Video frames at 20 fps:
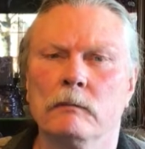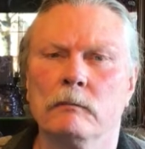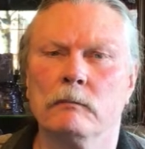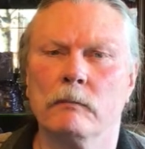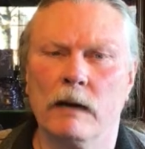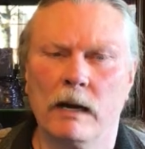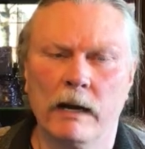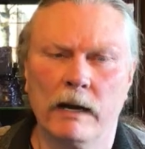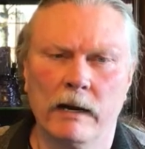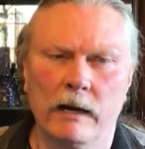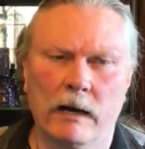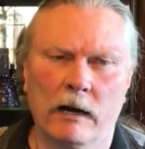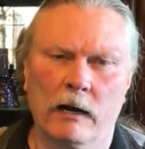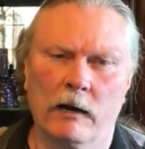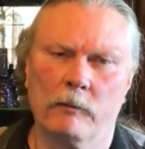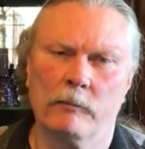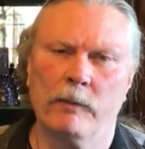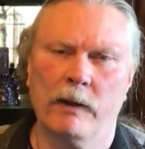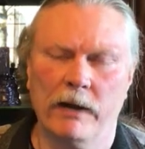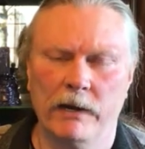by
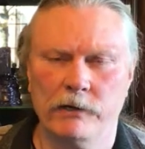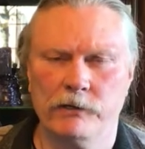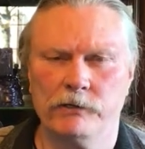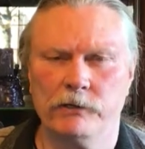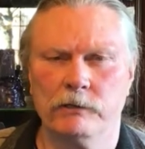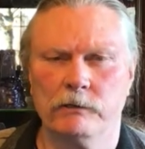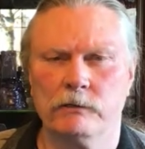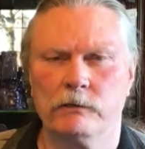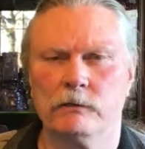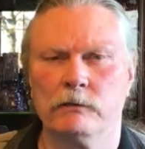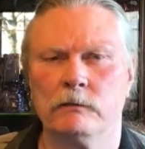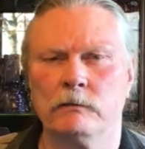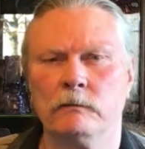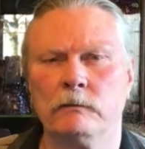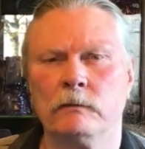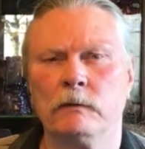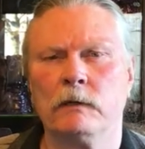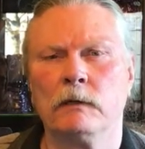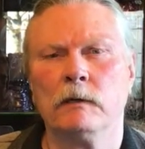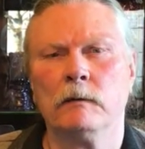our patience,
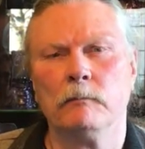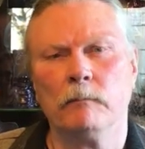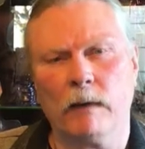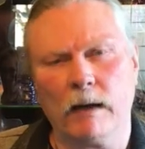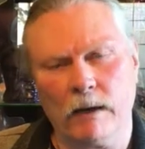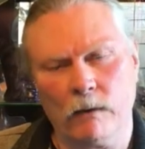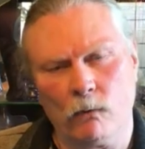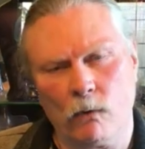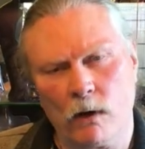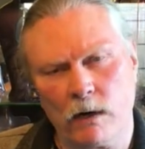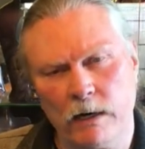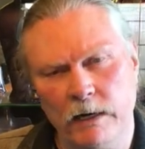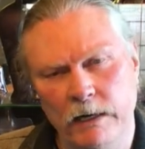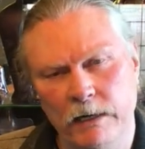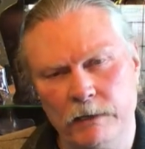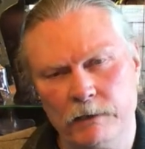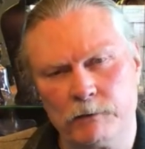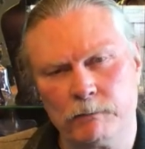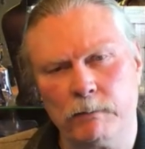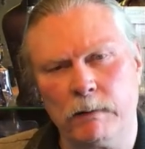by what
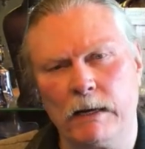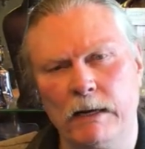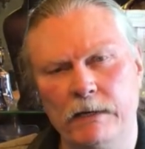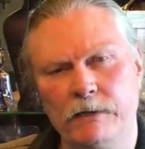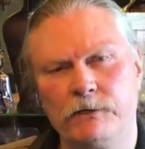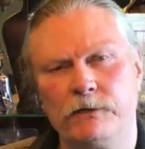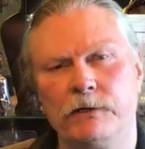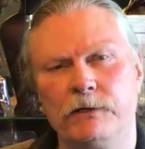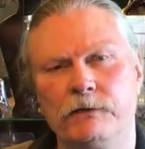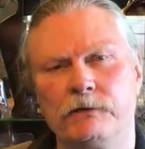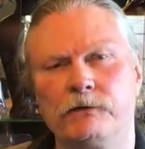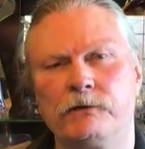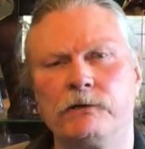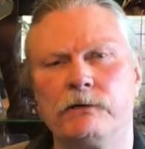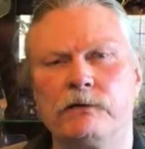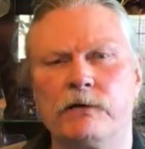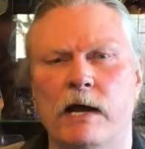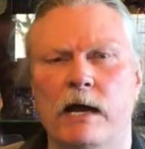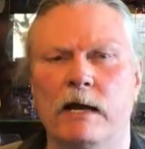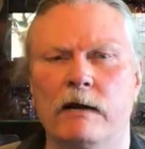He has placed
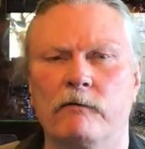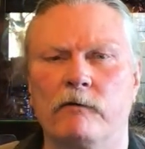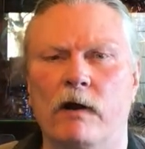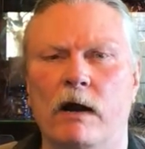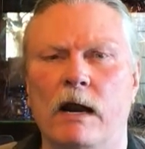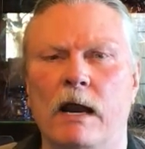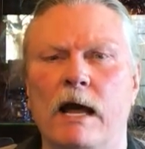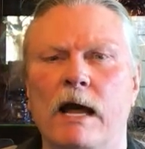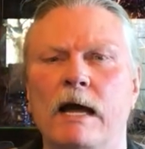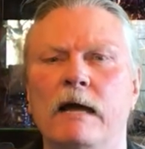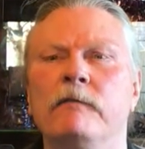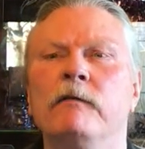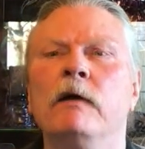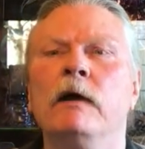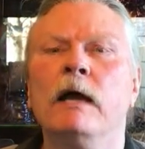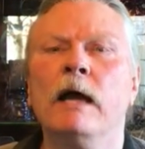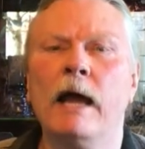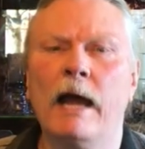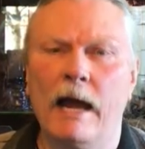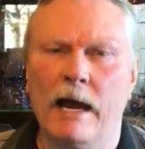inside of our life,
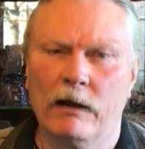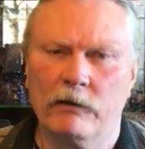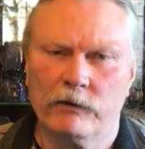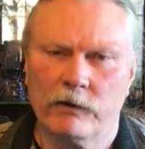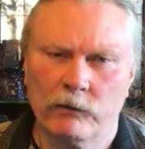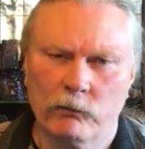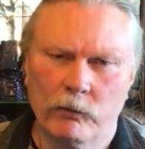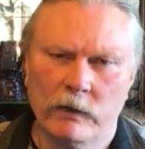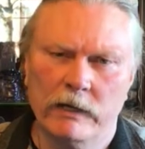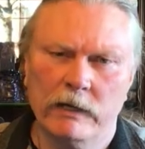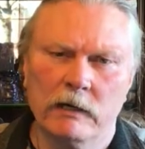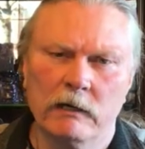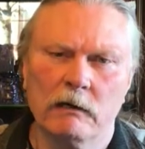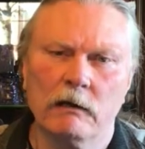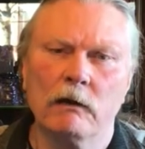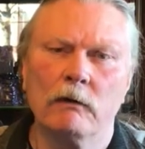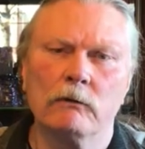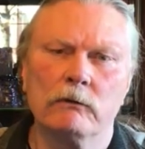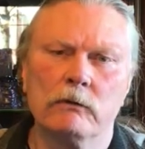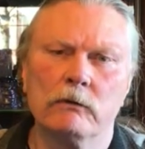how that we
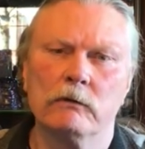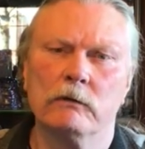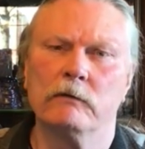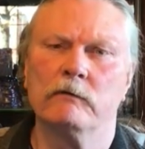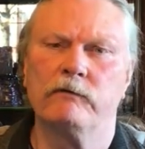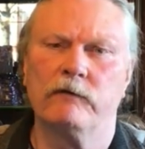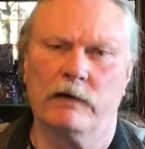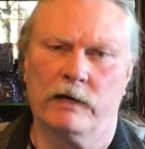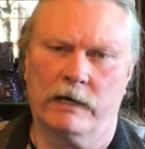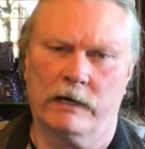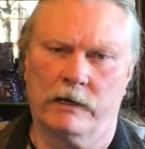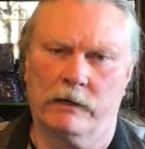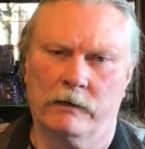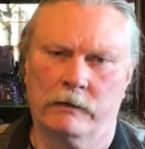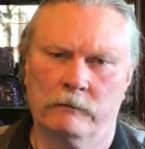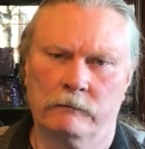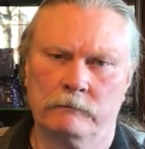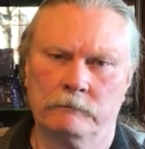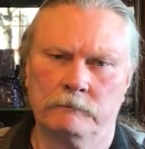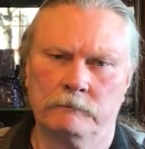can go through the fire